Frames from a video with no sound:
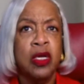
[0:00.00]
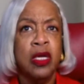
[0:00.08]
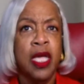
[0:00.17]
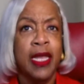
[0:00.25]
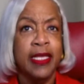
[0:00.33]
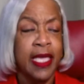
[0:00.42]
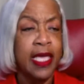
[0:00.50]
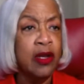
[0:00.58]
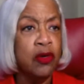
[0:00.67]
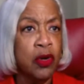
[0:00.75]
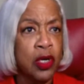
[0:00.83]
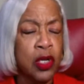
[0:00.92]
at
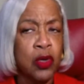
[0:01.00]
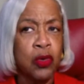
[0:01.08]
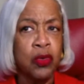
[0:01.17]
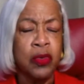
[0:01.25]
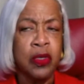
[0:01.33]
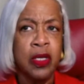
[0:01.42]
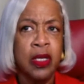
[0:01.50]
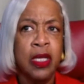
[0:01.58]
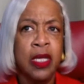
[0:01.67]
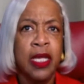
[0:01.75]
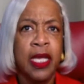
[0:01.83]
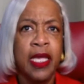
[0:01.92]
Candler alone,
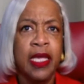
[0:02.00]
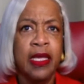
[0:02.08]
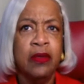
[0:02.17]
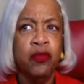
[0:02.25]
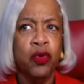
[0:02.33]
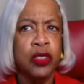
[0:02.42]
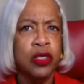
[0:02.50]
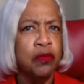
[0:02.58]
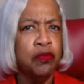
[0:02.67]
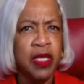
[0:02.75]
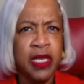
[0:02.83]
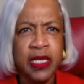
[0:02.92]
and worked
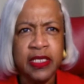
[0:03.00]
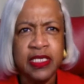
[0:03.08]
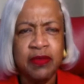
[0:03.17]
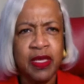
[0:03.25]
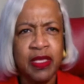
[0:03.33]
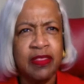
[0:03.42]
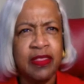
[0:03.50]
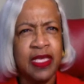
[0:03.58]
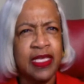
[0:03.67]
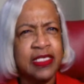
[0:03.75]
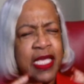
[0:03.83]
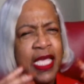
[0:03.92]
on many DMin
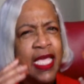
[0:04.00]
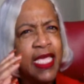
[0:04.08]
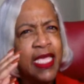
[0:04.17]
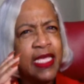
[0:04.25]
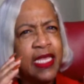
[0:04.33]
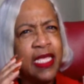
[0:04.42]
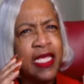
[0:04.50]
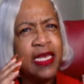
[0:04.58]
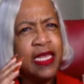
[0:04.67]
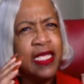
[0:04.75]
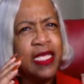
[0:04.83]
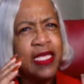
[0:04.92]
things. It
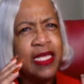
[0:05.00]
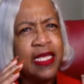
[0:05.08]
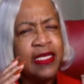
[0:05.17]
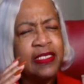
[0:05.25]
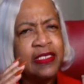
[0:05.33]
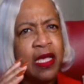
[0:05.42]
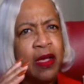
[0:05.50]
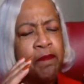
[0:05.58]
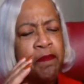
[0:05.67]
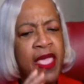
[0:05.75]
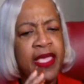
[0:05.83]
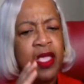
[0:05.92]
is
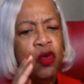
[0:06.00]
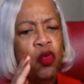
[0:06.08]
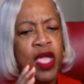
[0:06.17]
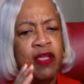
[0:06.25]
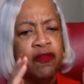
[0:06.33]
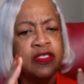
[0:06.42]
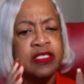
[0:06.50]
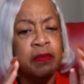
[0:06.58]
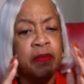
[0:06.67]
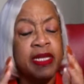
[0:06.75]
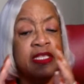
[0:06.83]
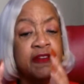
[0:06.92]
making way for
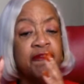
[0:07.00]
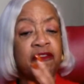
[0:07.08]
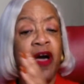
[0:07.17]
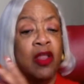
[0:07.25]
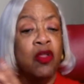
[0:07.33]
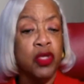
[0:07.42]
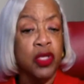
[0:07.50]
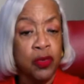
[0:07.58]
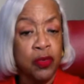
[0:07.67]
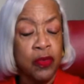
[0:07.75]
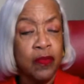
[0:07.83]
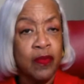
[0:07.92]
somebody to follow you.
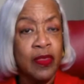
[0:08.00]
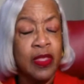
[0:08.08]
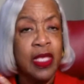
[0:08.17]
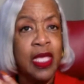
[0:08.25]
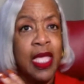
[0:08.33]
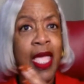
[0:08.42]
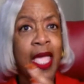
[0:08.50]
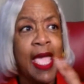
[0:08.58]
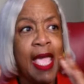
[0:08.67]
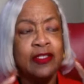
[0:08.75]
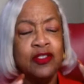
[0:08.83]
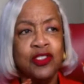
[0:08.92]

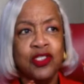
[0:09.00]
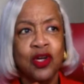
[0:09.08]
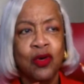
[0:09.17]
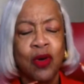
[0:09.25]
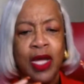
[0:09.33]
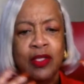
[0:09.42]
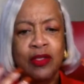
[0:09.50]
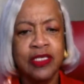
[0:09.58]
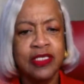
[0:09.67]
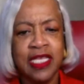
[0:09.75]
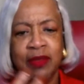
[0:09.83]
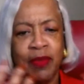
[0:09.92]
And so I usually
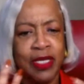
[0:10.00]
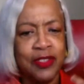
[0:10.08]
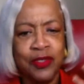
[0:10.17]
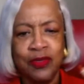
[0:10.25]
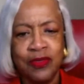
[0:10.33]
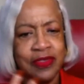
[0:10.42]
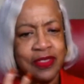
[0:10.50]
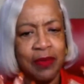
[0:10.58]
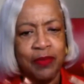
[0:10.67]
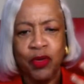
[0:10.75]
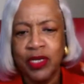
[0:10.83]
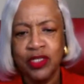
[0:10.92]
say to my students, I'm
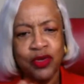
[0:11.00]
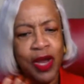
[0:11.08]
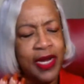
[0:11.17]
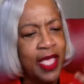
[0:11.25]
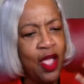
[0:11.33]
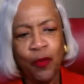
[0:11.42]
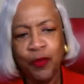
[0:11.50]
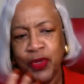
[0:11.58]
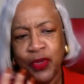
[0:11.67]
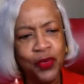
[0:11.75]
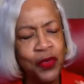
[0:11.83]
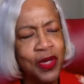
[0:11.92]
going to try to help
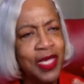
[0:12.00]
you,